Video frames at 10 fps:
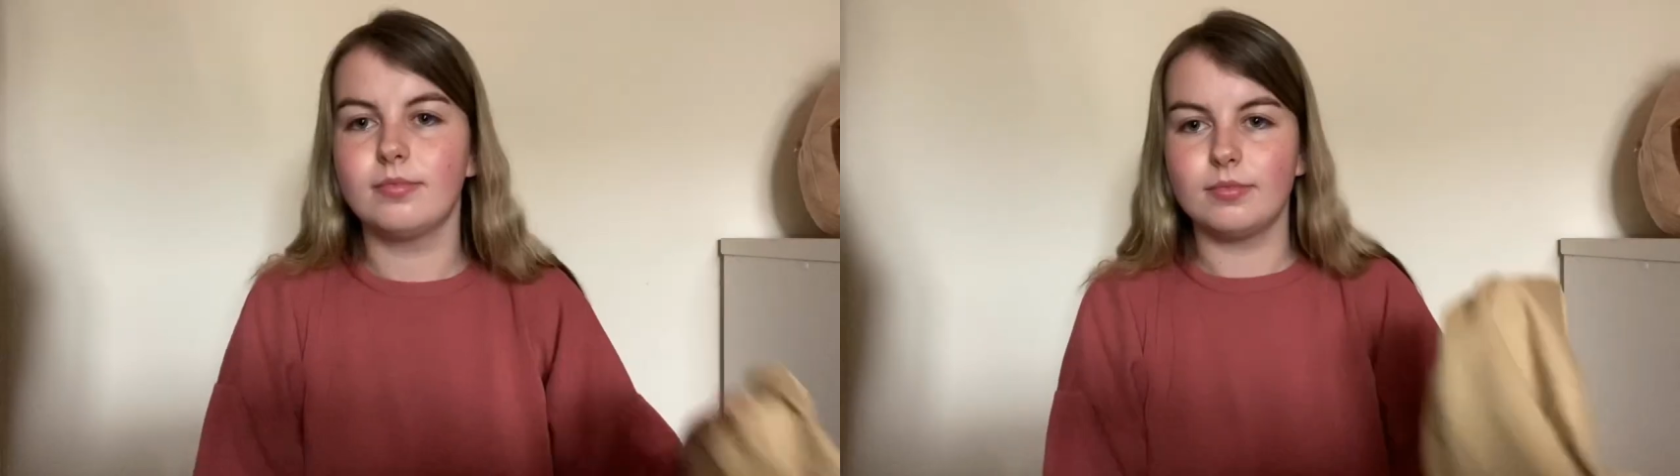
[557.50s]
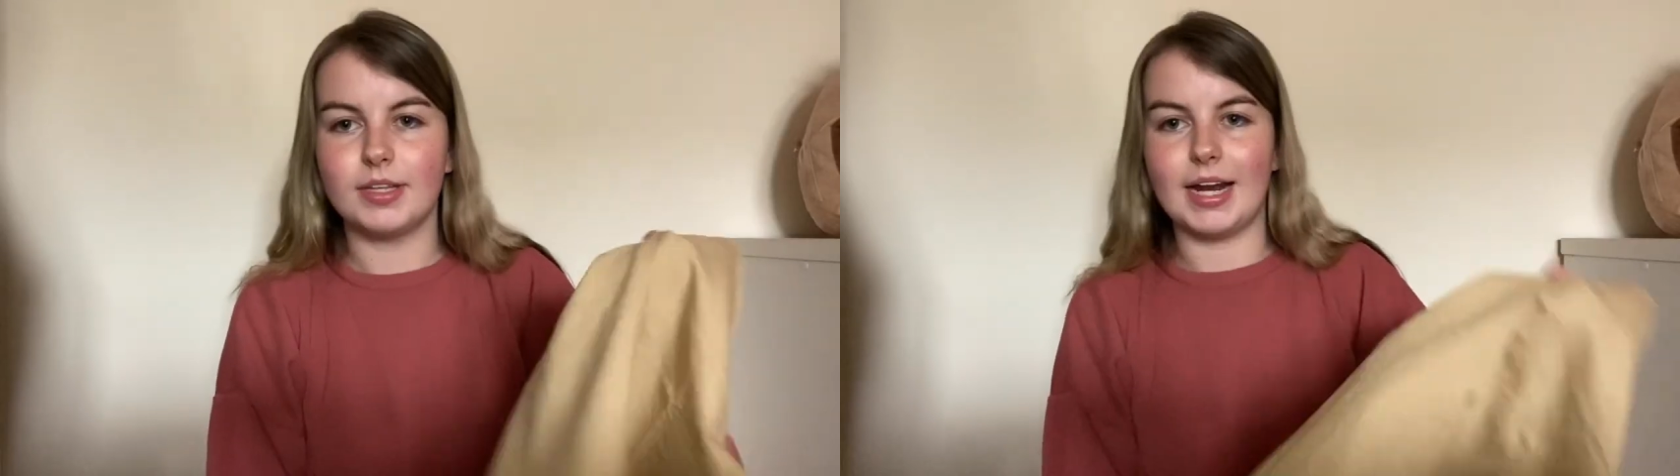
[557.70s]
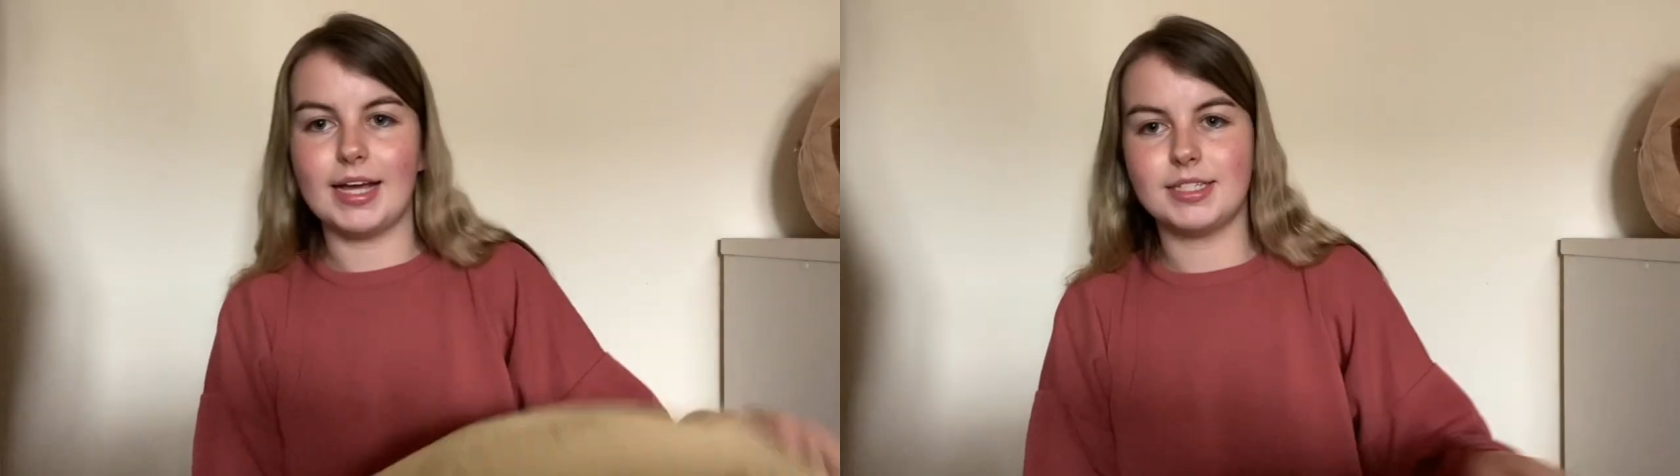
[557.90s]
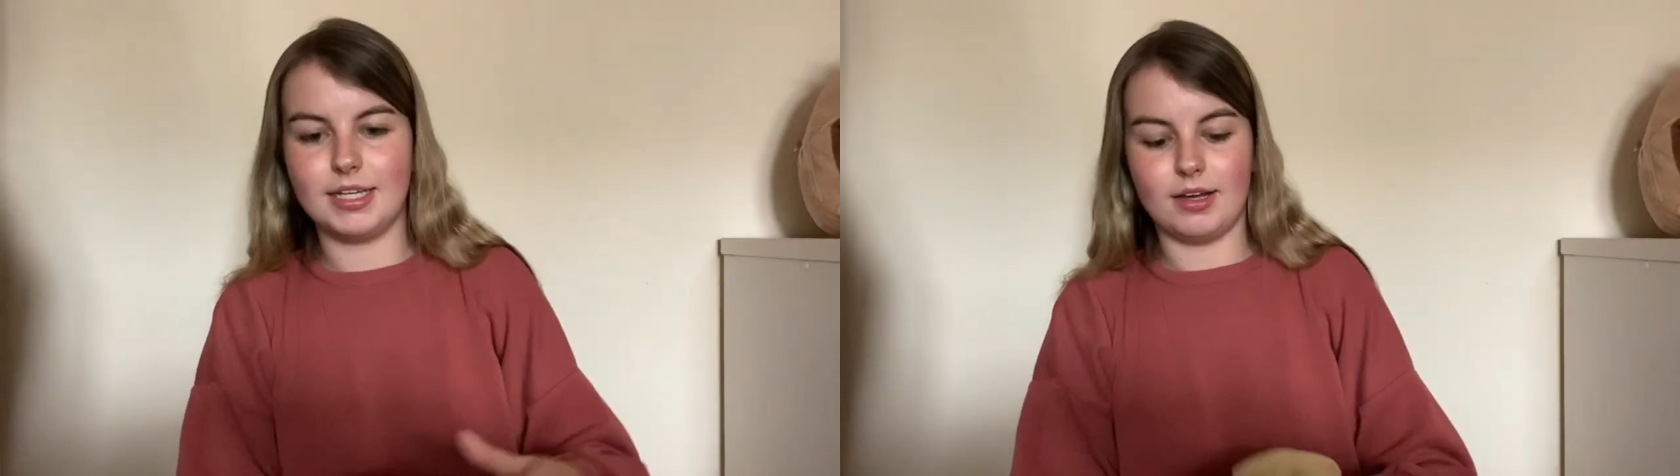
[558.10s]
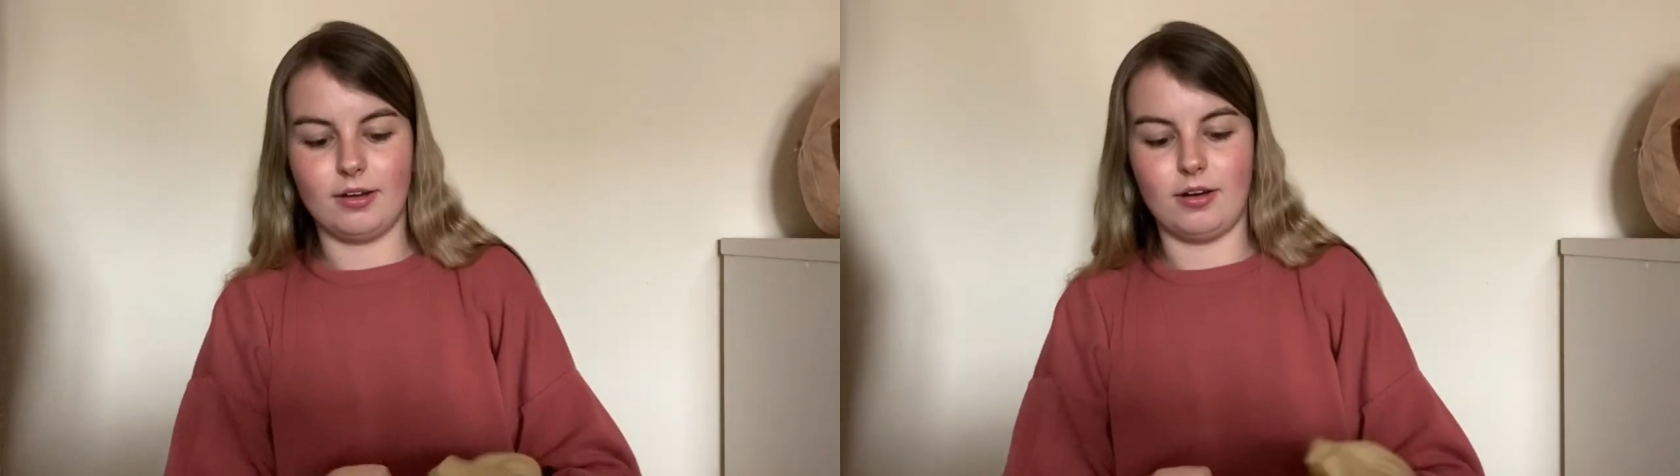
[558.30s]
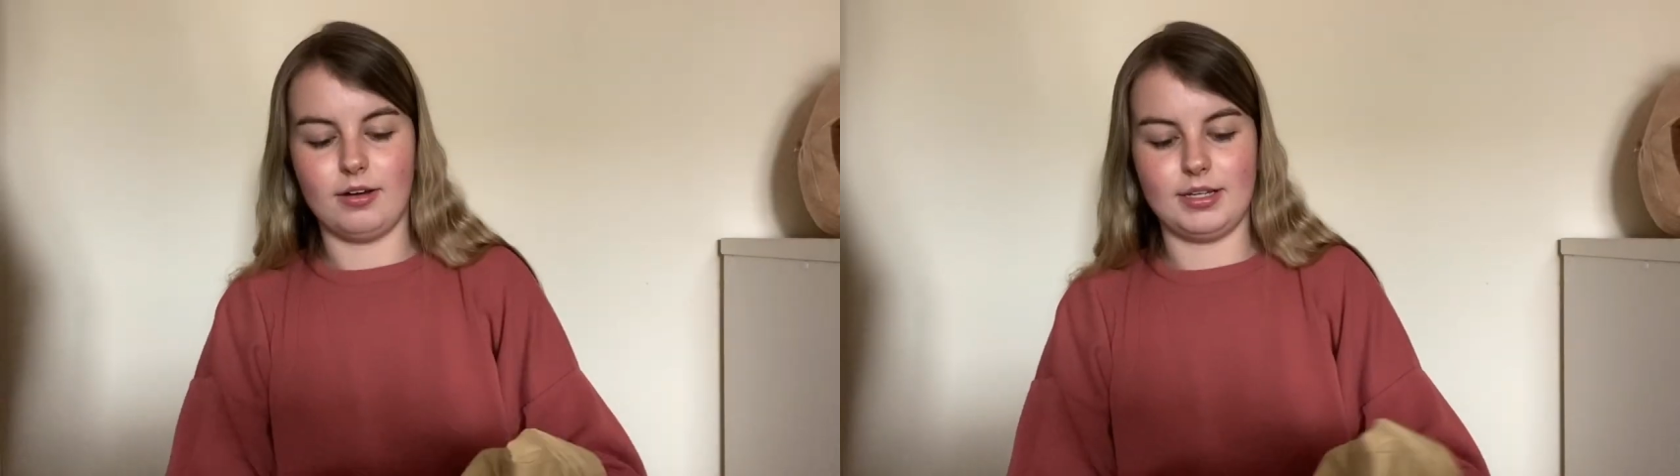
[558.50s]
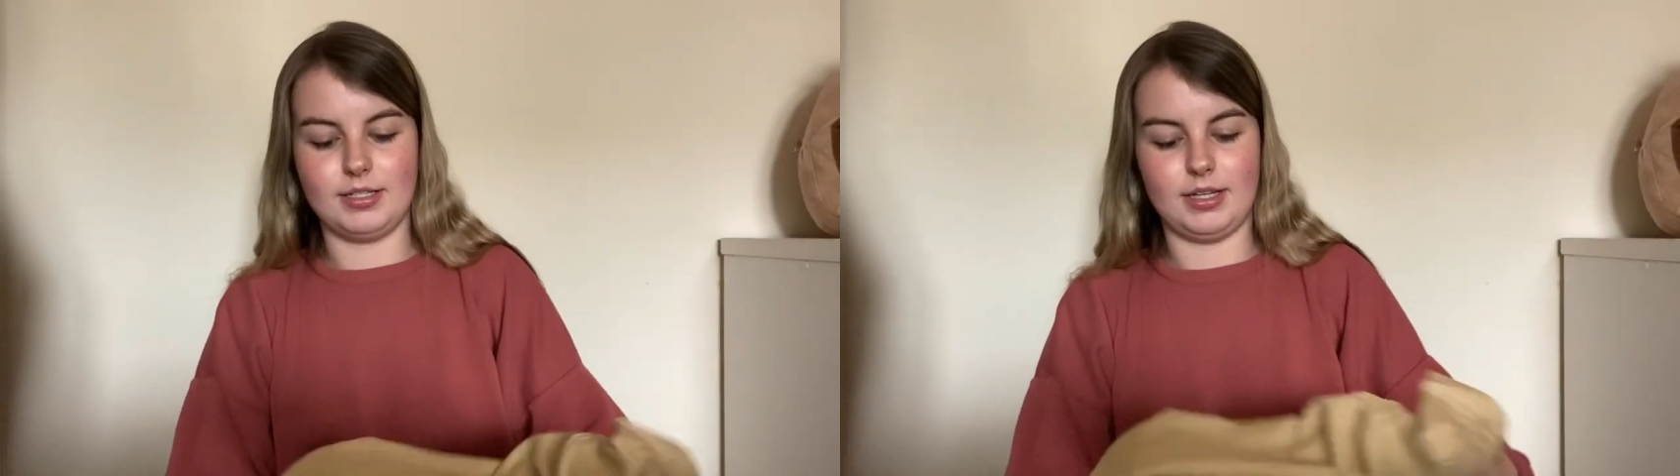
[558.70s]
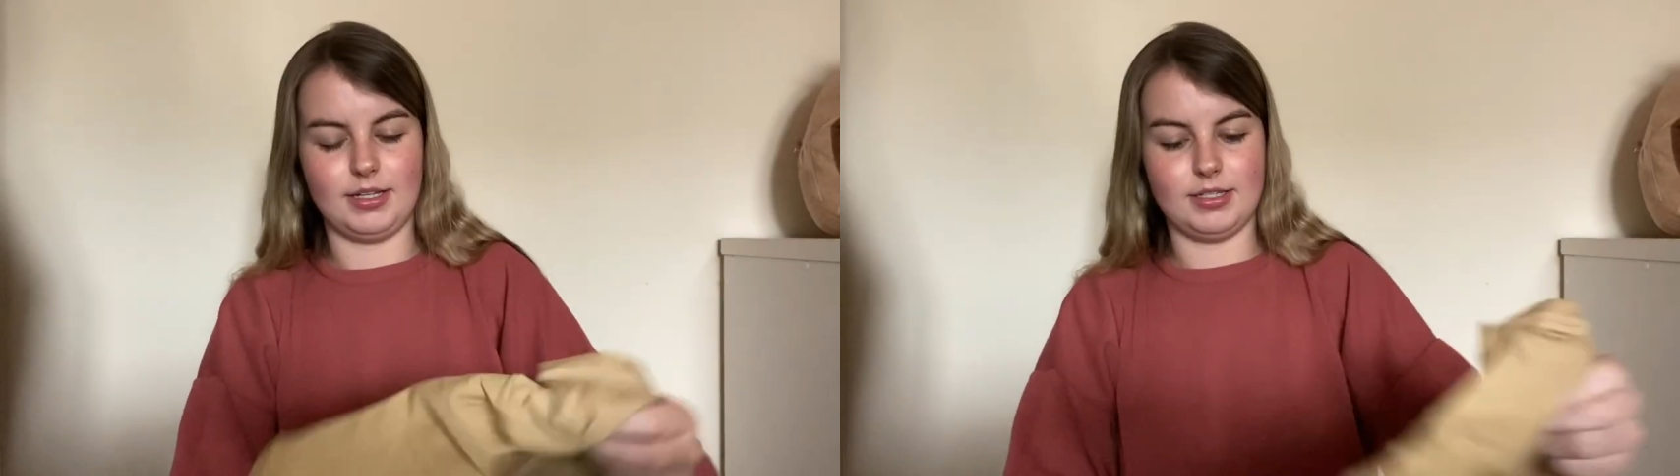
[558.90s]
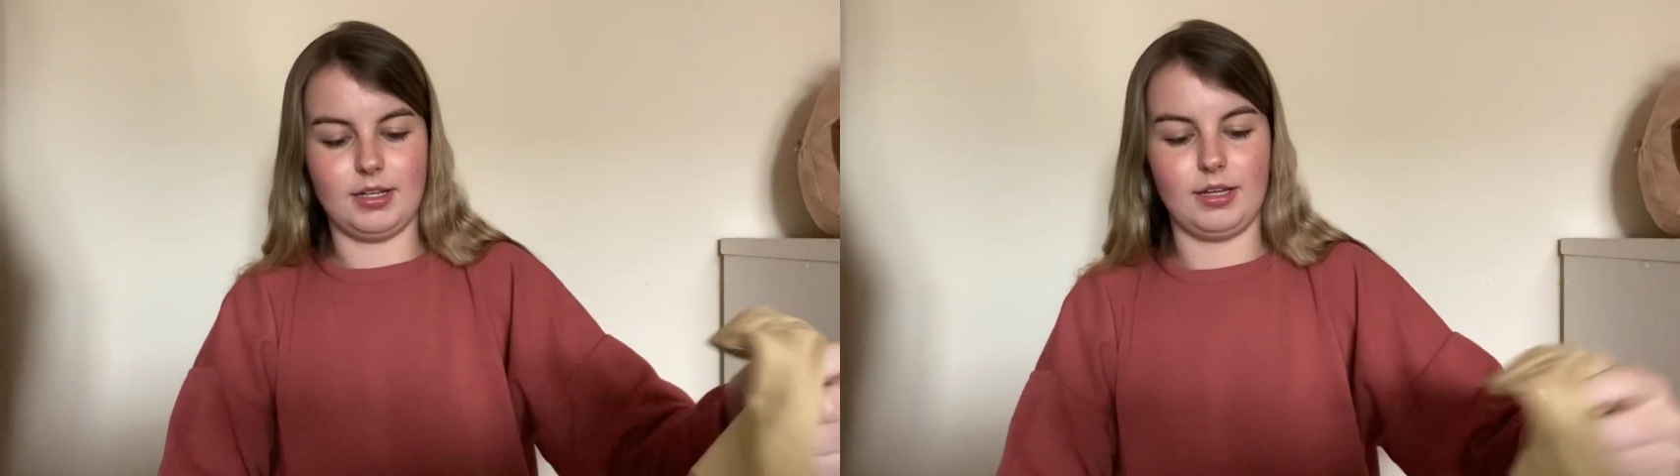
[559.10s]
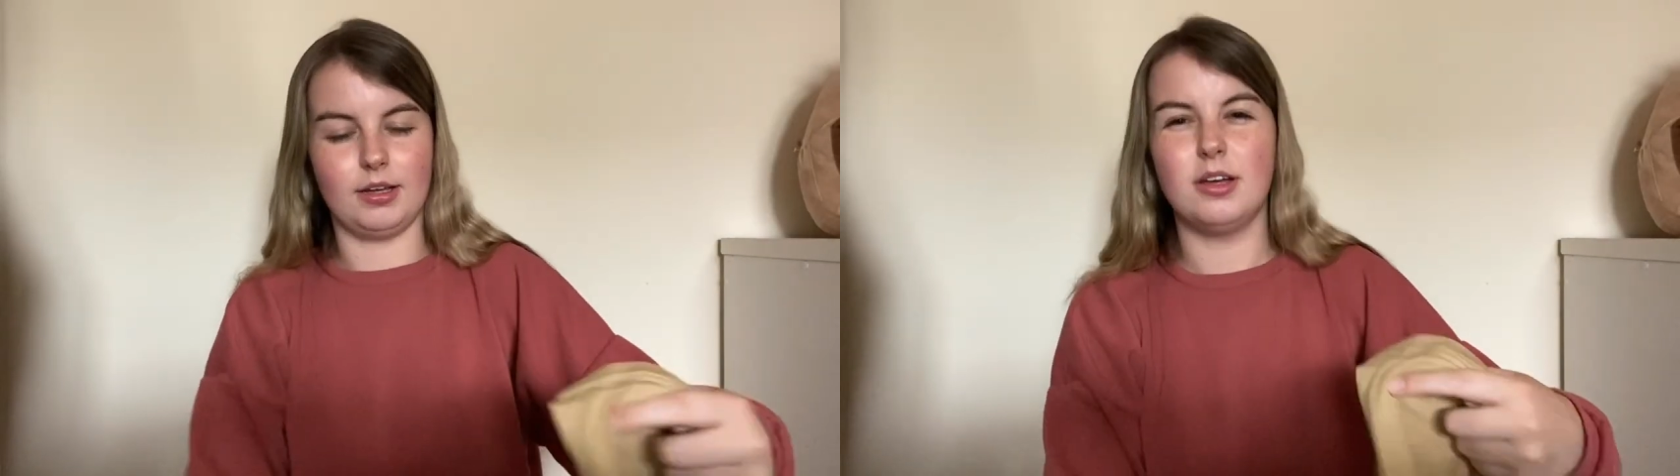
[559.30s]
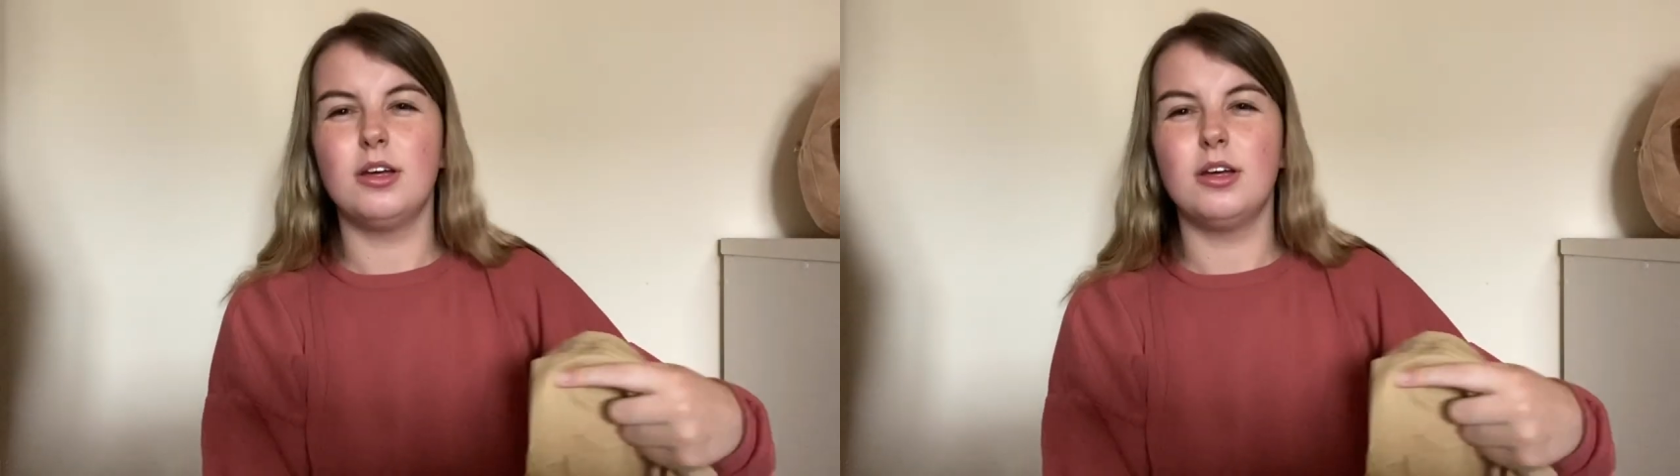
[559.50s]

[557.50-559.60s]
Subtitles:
The next thing I got is this like